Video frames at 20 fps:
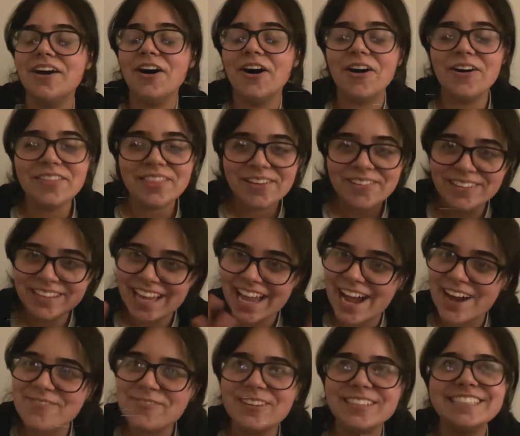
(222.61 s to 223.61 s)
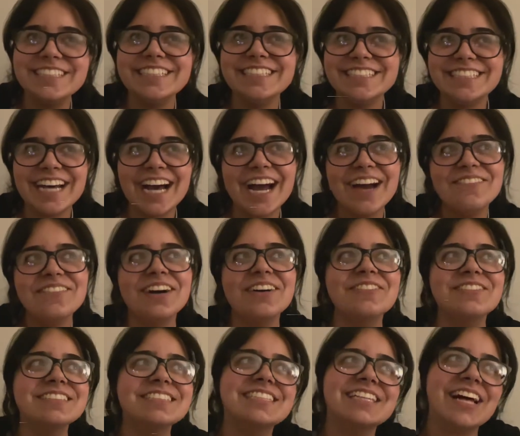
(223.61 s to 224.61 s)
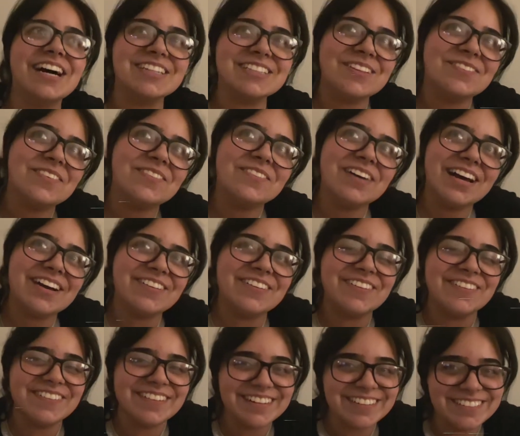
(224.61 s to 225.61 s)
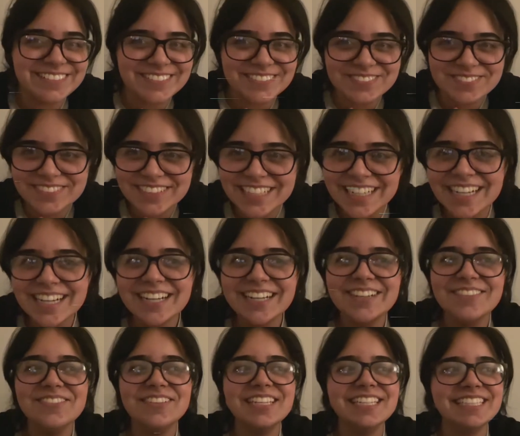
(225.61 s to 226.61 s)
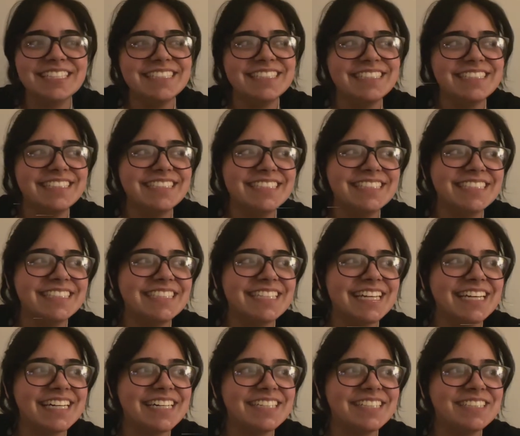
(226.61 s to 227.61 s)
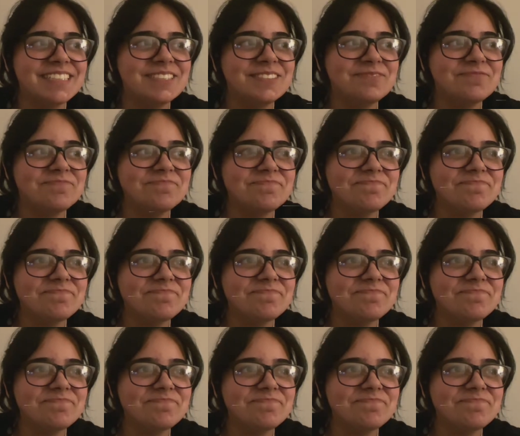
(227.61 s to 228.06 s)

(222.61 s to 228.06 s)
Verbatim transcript: Although, yeah, most of the time I was locked up in my room because, um,